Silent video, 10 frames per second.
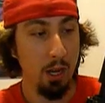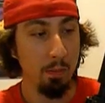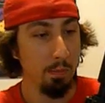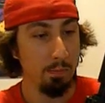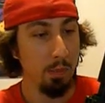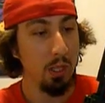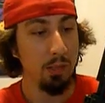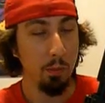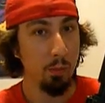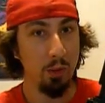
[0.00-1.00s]
Some
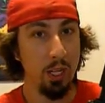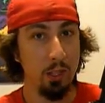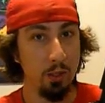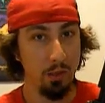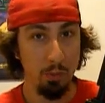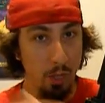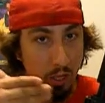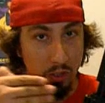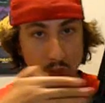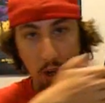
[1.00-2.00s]
unbelievable videos of the
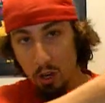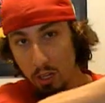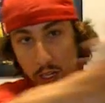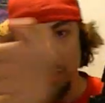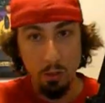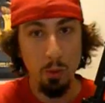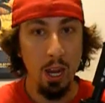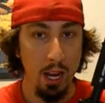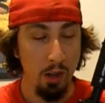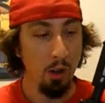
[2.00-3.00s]
balls arcing to
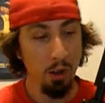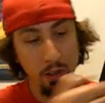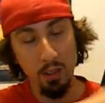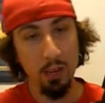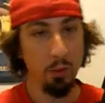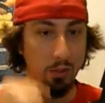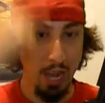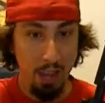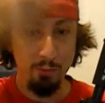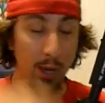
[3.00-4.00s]
the right or arcing to the left or
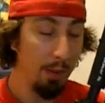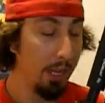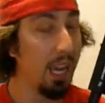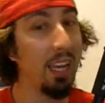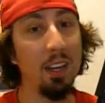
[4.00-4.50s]
dive bombing.